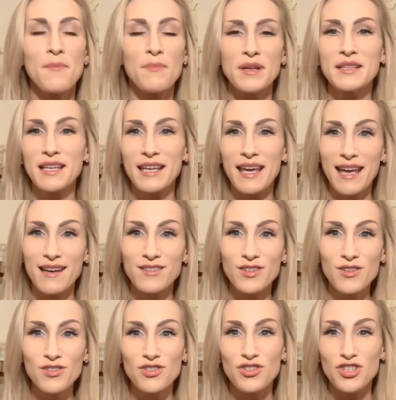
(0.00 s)
but the
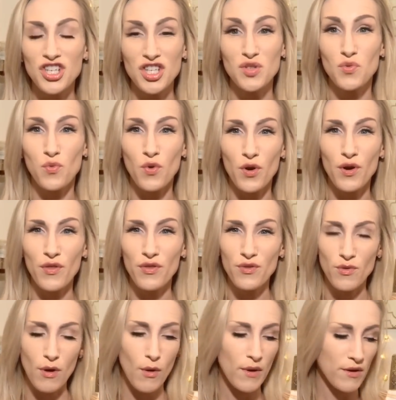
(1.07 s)
candles just weren't
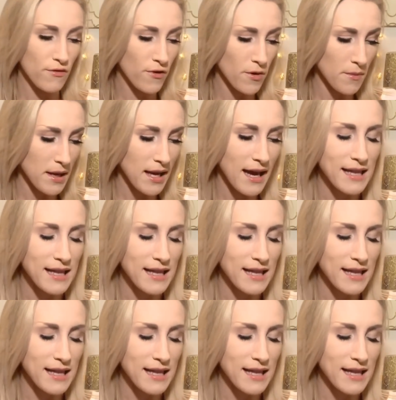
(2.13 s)
throwing for me.